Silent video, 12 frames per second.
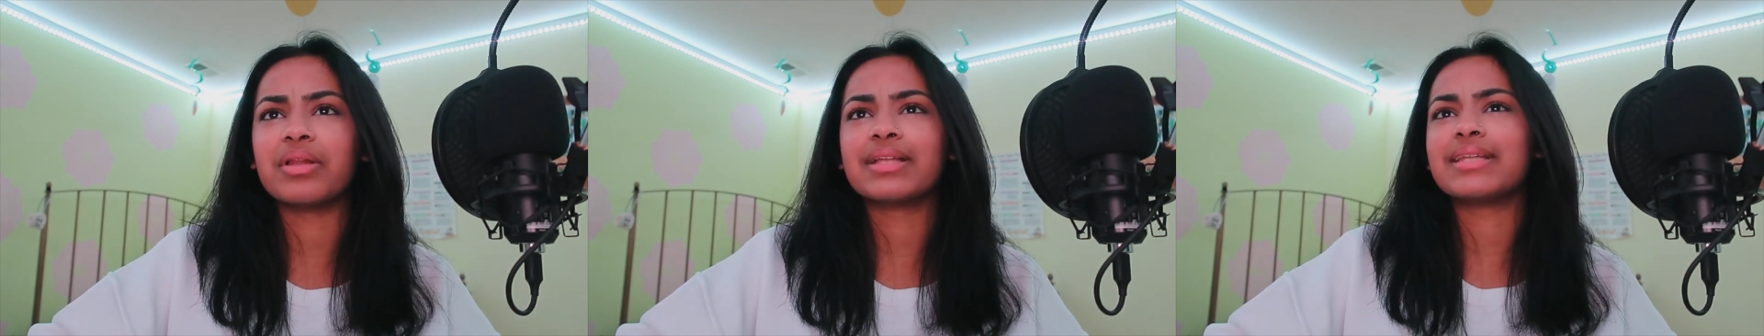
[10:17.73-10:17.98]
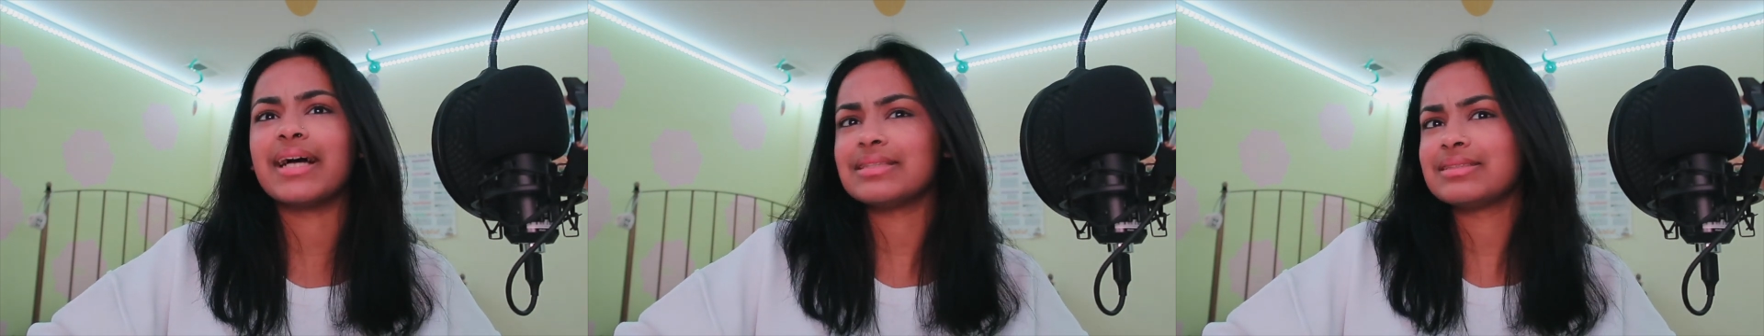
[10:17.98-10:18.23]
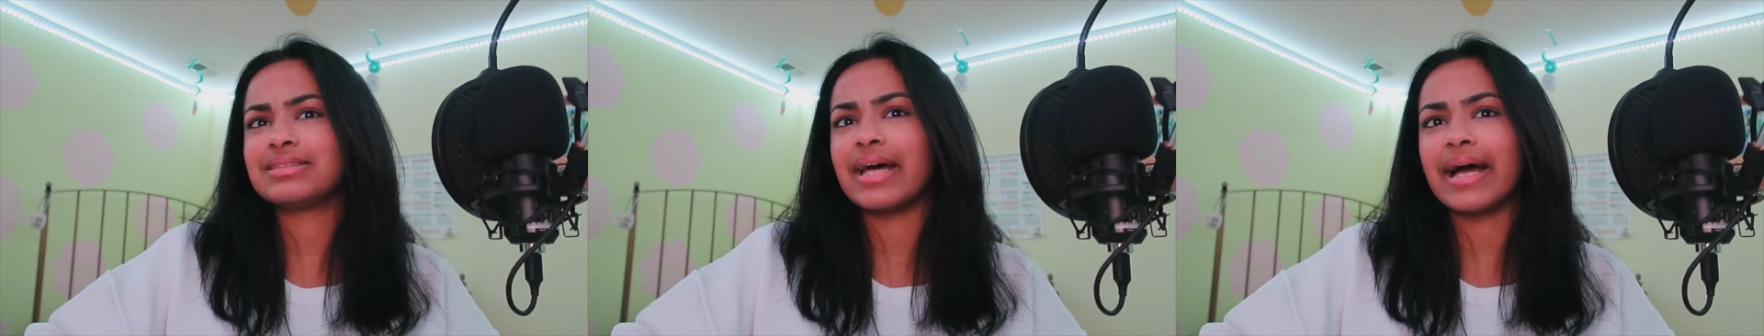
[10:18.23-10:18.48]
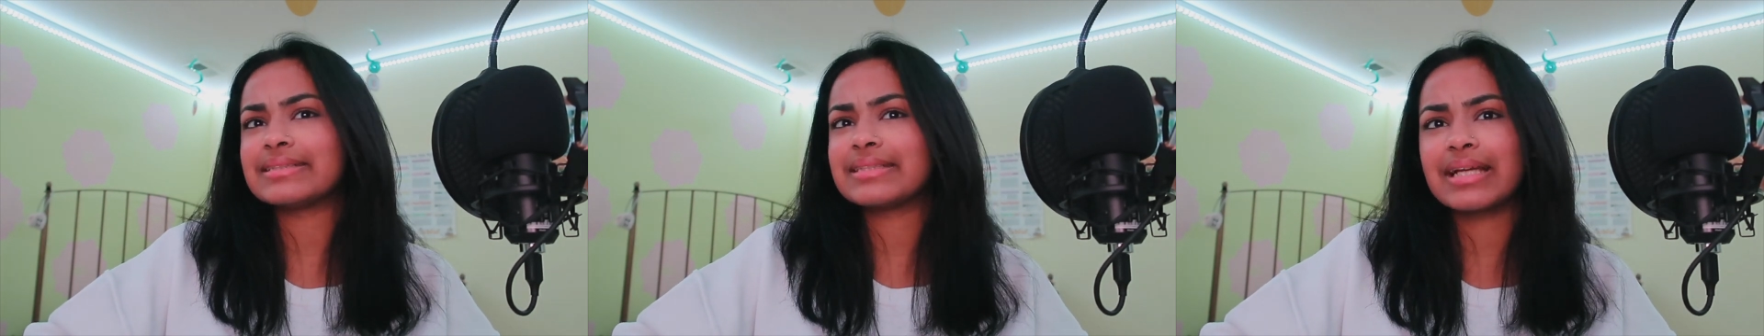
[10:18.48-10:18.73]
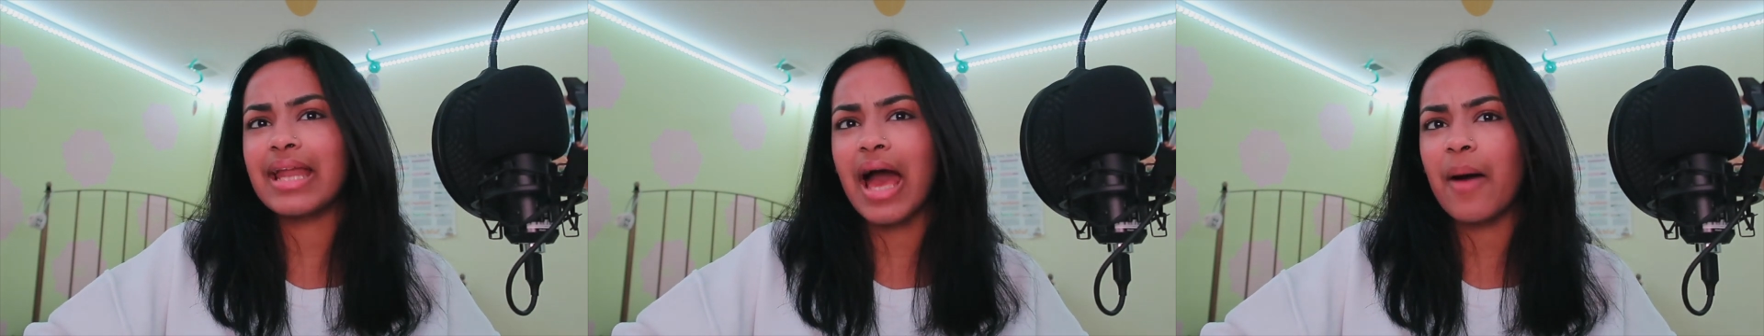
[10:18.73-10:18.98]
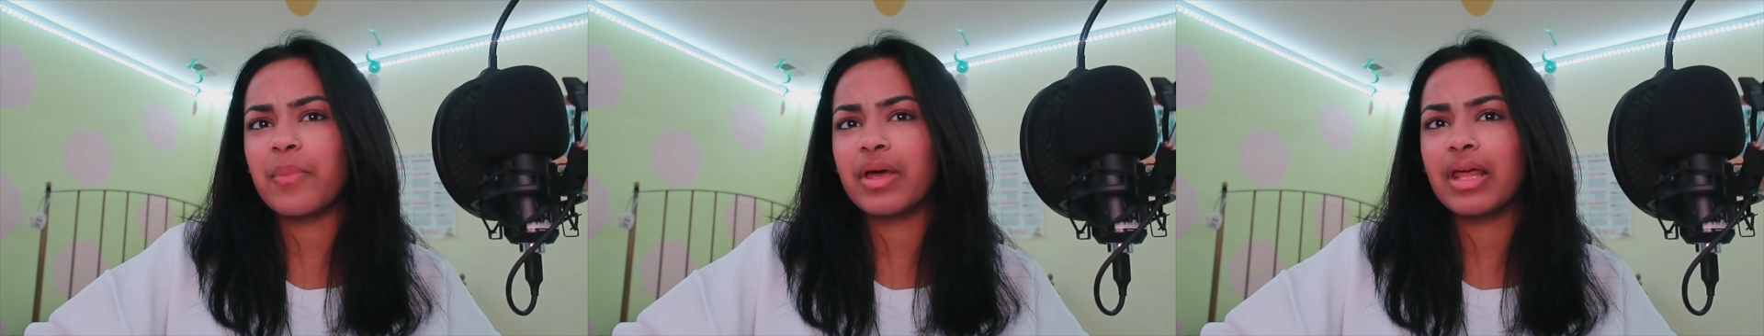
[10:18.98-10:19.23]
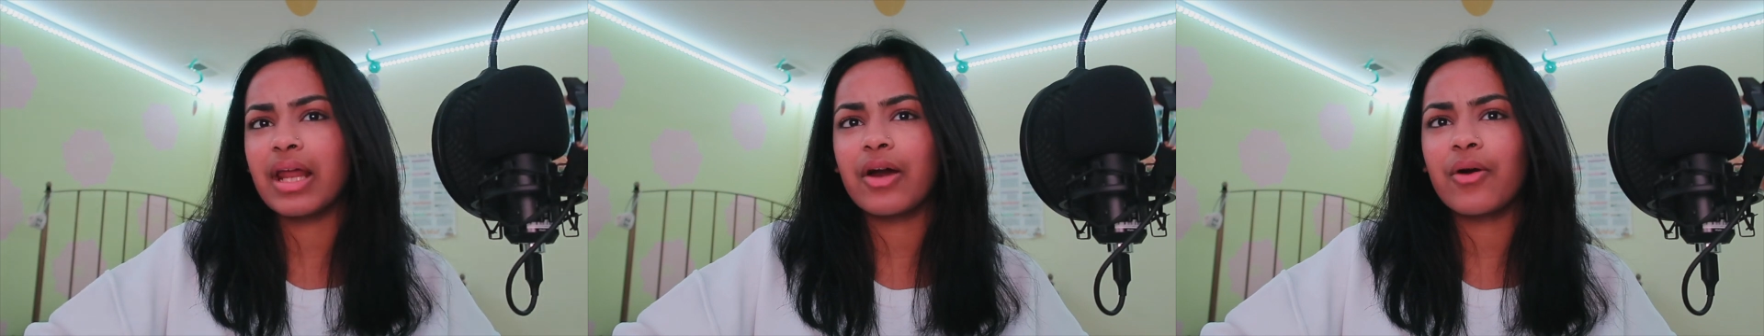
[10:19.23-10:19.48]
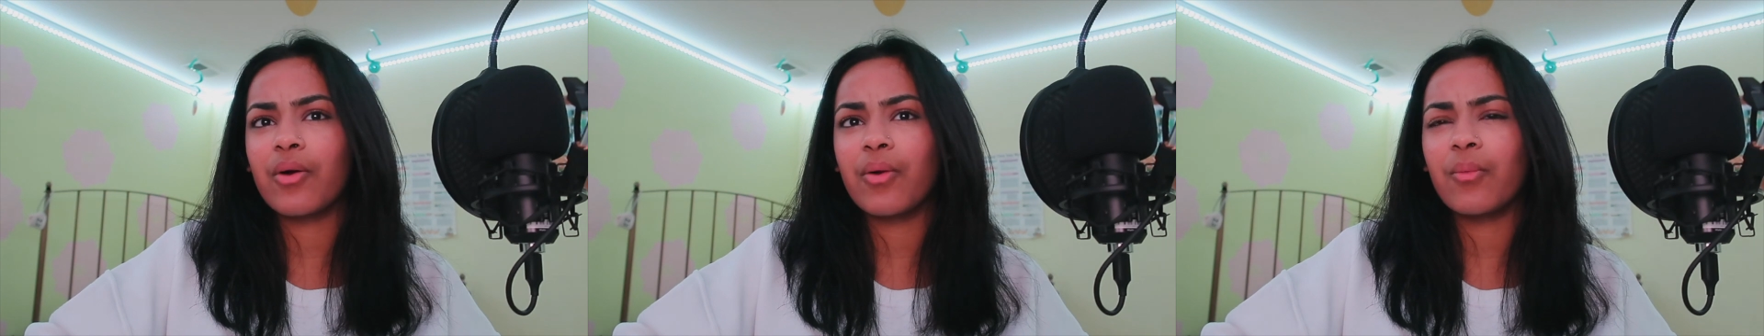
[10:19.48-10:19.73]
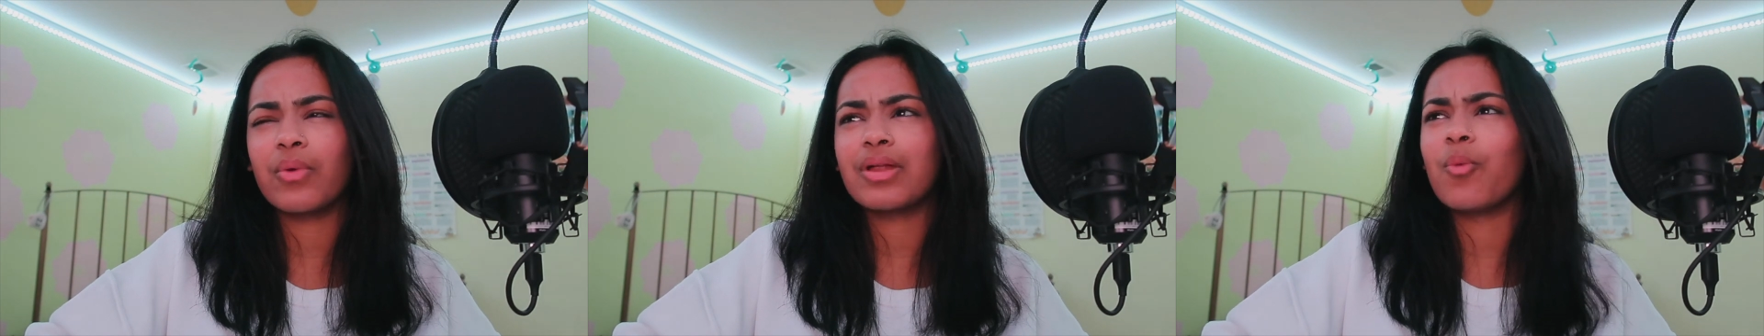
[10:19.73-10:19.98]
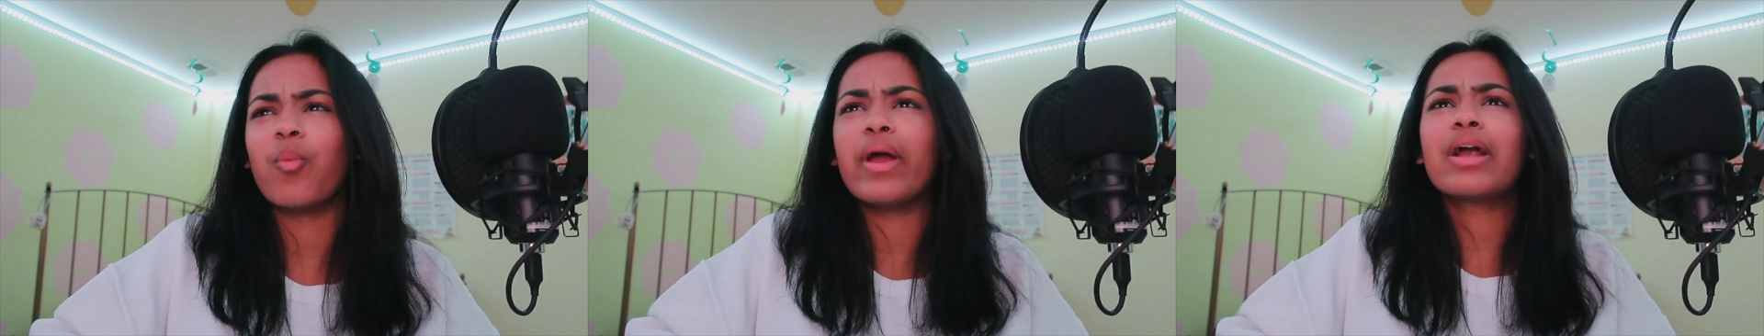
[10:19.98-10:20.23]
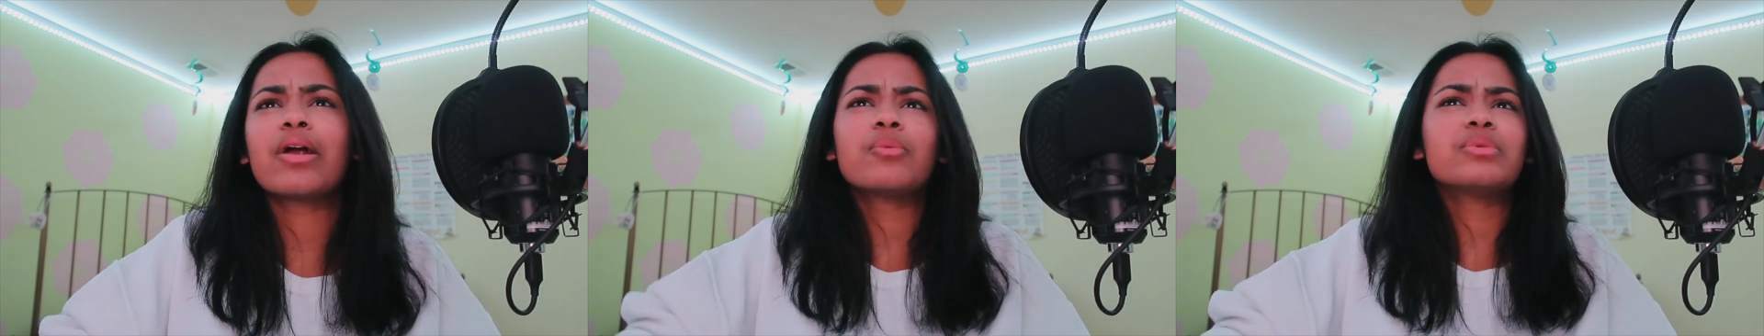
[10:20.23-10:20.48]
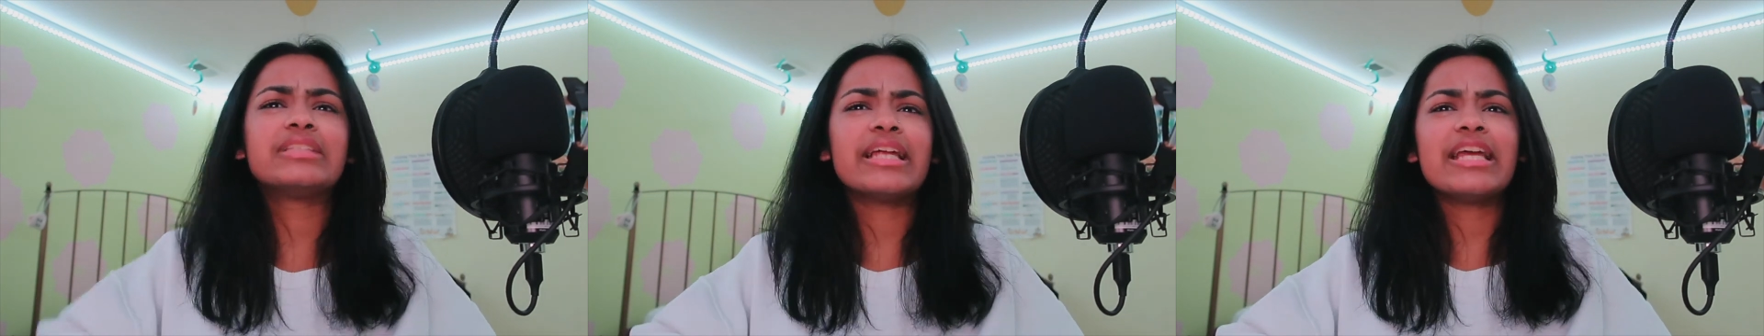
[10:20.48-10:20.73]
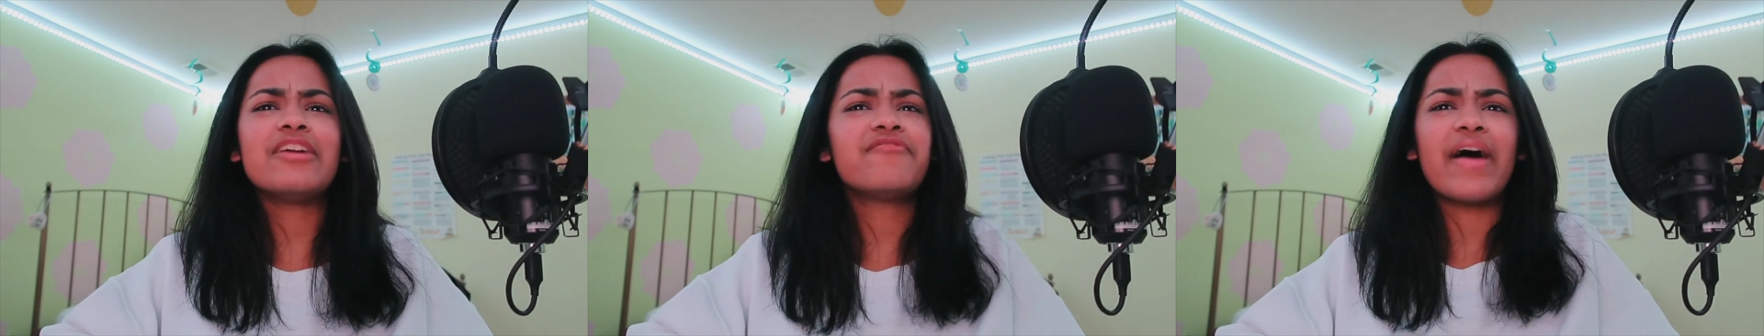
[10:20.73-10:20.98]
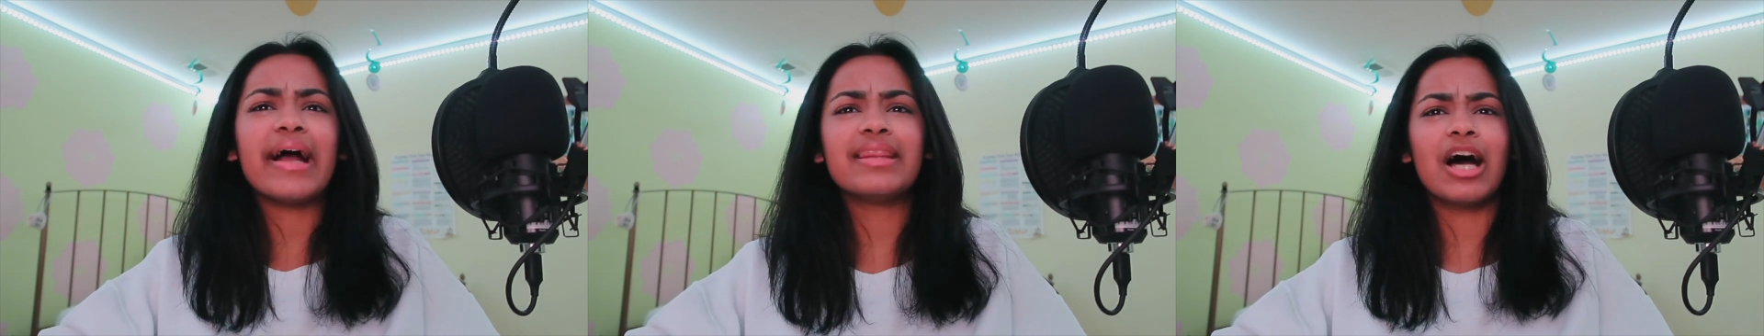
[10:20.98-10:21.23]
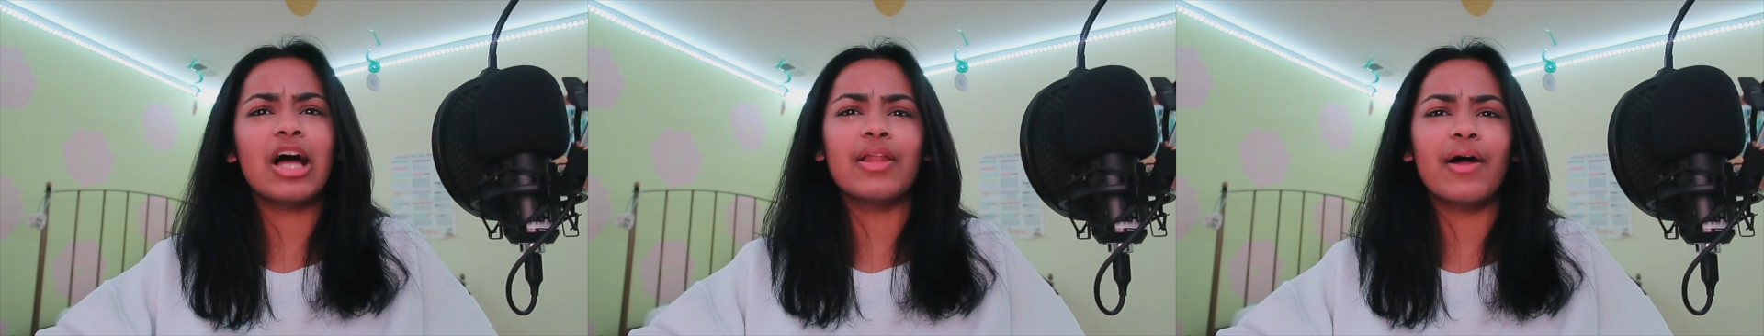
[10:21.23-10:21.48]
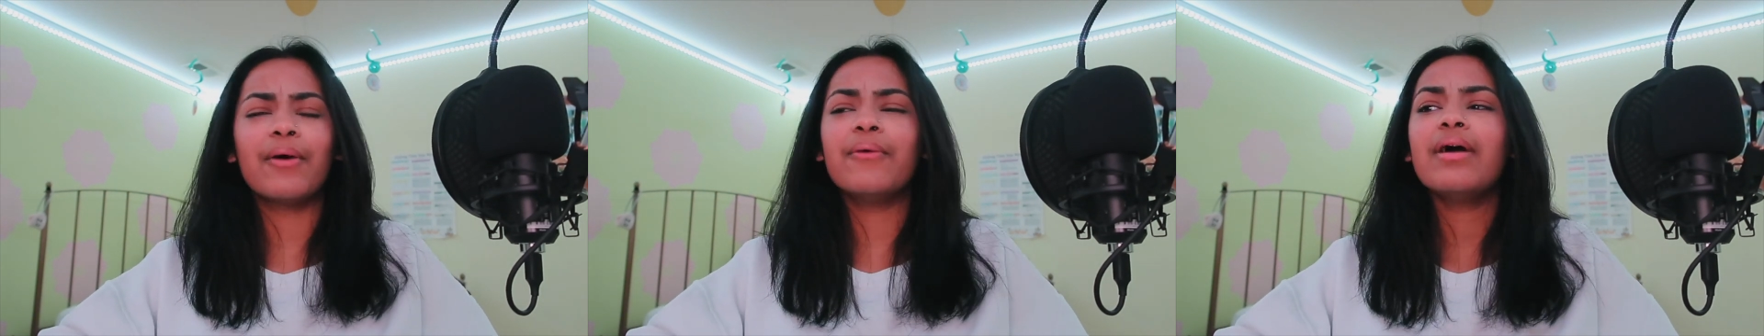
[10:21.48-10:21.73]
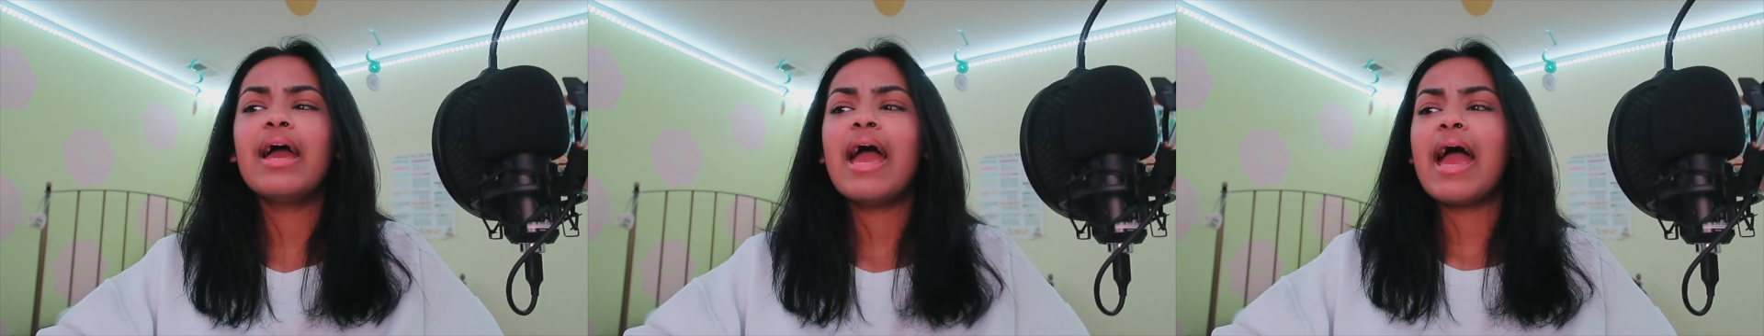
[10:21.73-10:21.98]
Like, that didn't happen. I don't know, where did he find hello?